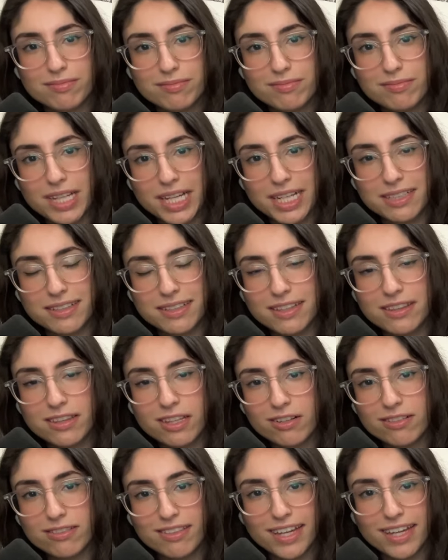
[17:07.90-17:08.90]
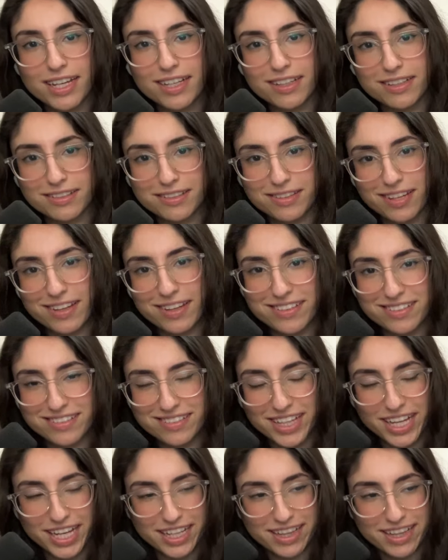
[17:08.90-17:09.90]
like, did their things.
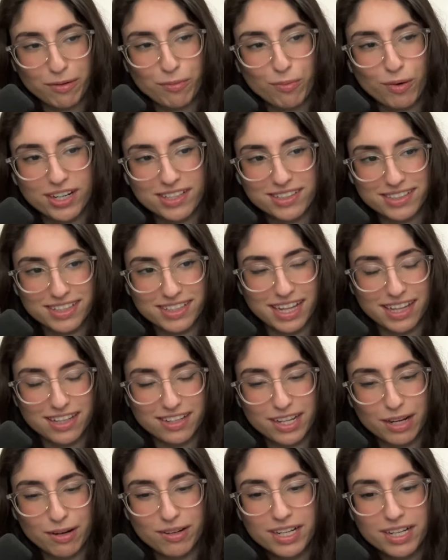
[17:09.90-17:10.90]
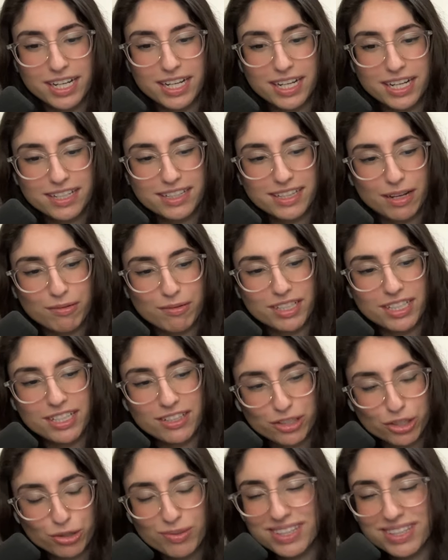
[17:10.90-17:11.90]
Like, they worked together. They were, you
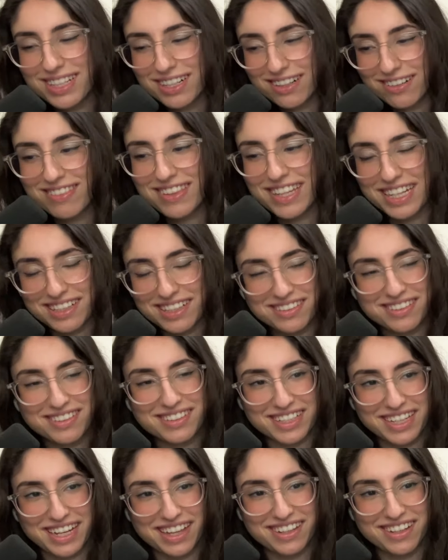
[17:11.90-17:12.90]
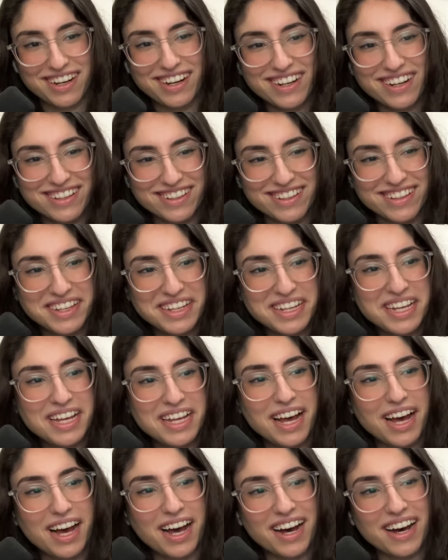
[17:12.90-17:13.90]
know, doing their things together.
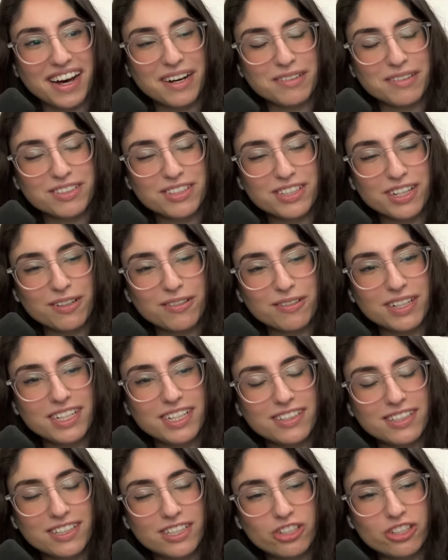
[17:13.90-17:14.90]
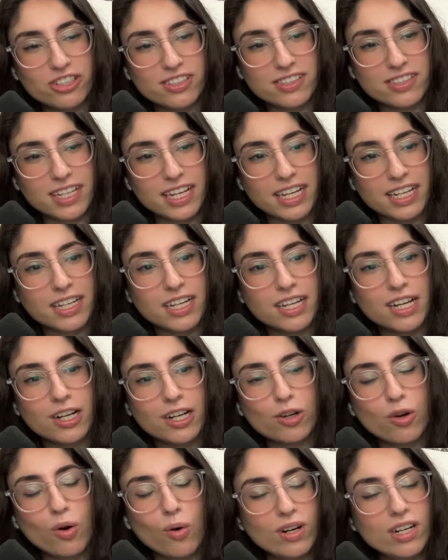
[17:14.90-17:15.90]
So it's interesting.
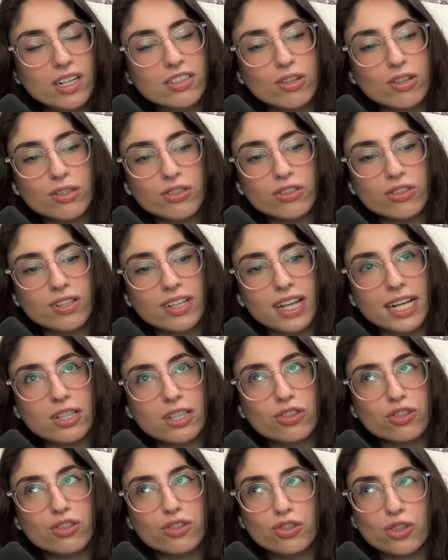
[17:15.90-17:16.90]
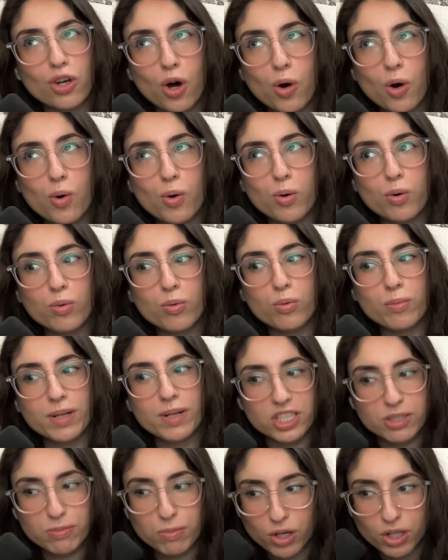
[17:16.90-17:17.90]
Korra's also, like, so
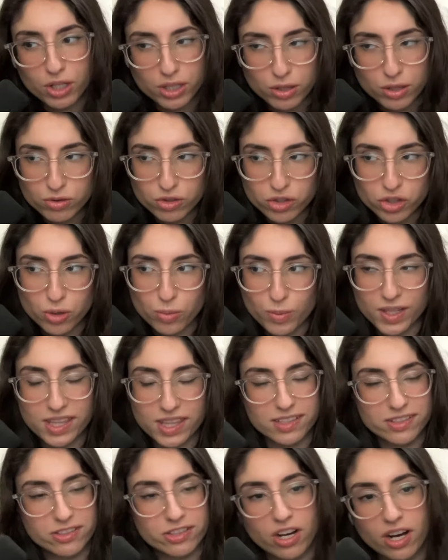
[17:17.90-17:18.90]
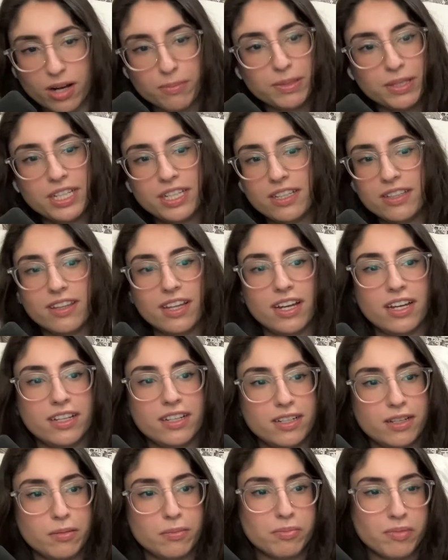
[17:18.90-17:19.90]
much more closer with Asami
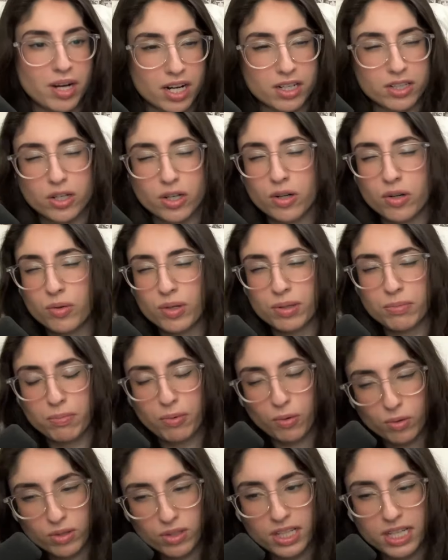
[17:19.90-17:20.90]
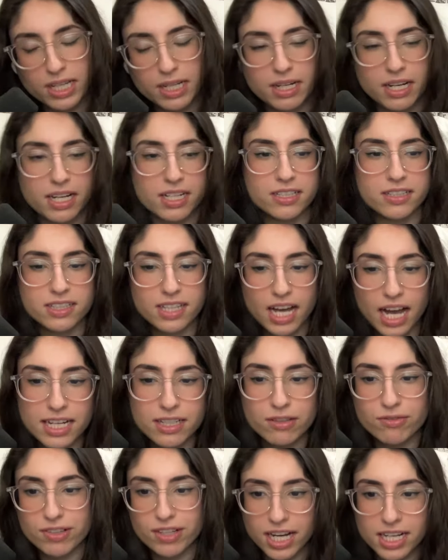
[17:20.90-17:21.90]
than Mako and Bolin. And it's
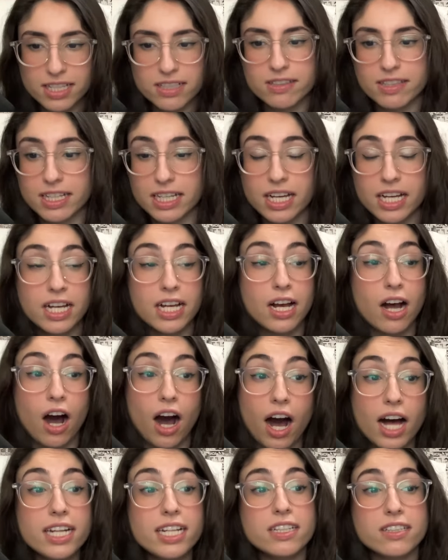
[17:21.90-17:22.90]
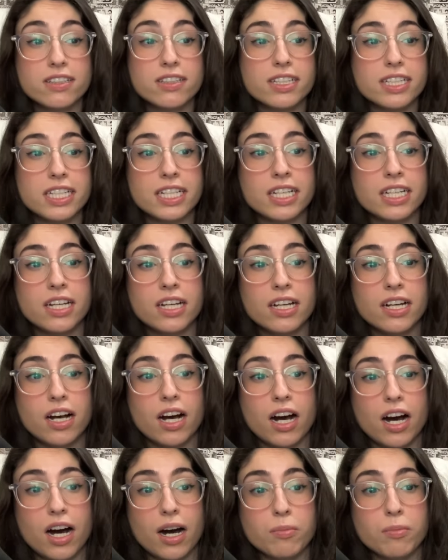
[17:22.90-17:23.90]
kind of nice. Like, honestly,
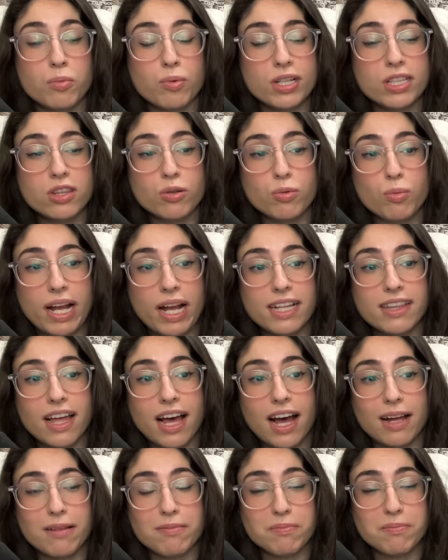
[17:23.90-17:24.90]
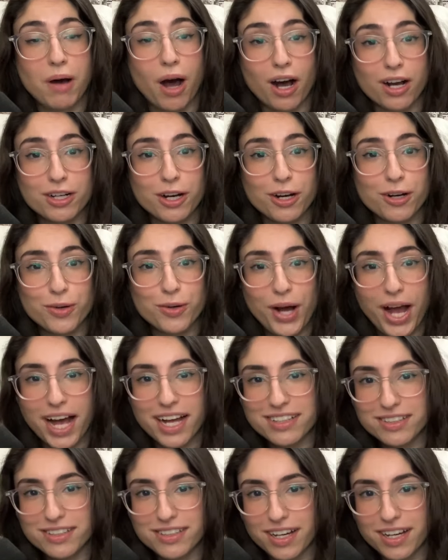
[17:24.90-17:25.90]
with the way that Mako
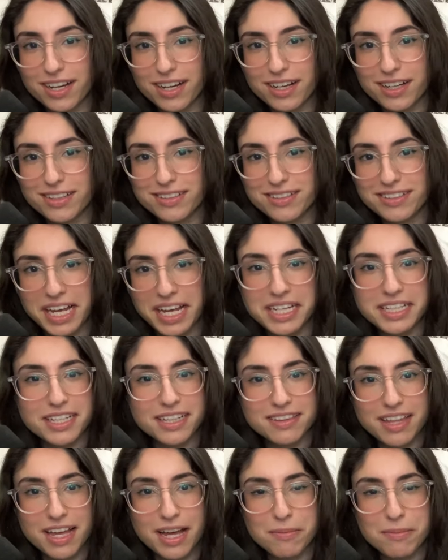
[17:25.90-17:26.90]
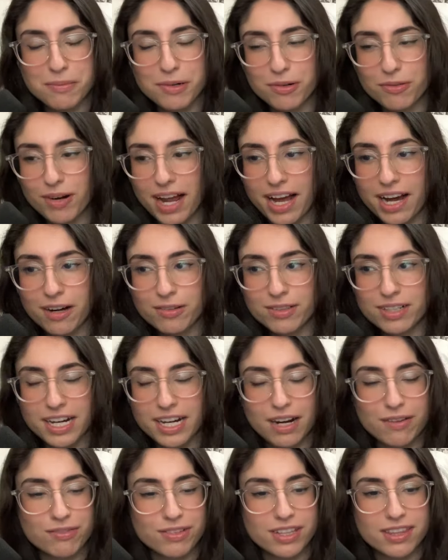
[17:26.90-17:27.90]
has dated them around and
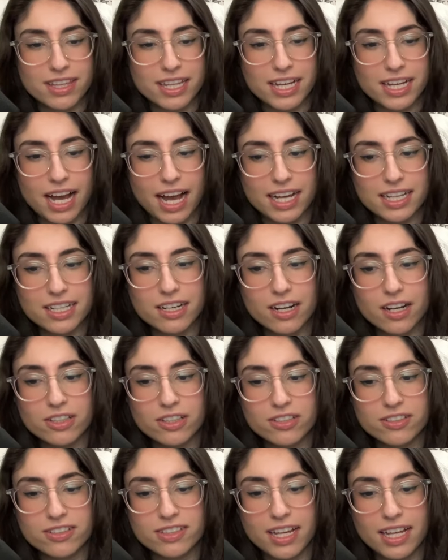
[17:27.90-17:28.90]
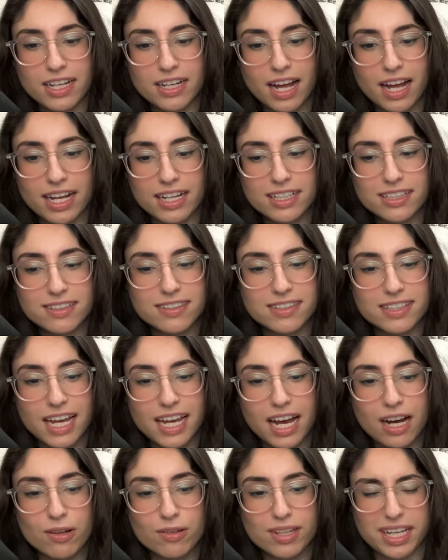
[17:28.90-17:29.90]
everything, I could understand, I could see
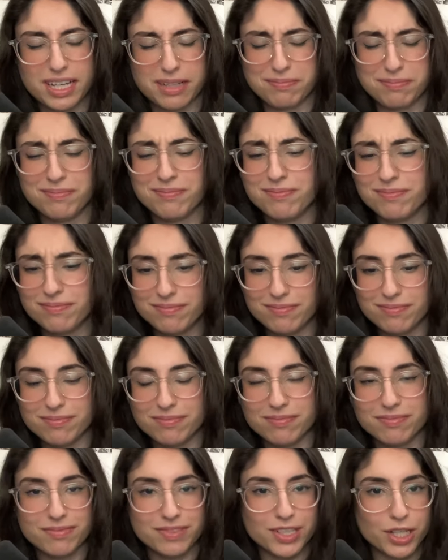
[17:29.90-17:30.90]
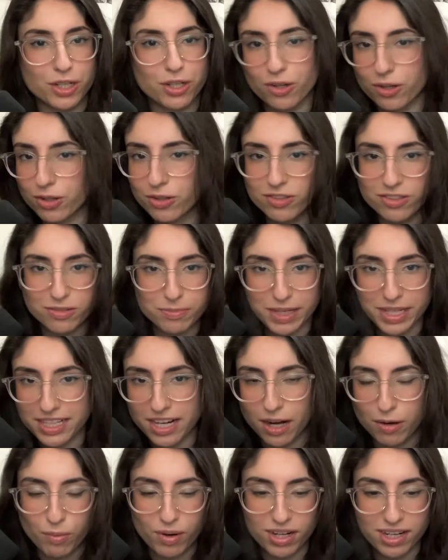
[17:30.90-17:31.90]
how, like, the girls might
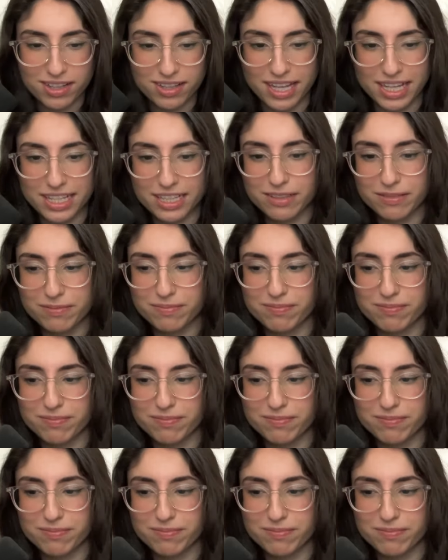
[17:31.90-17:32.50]
not want to, like,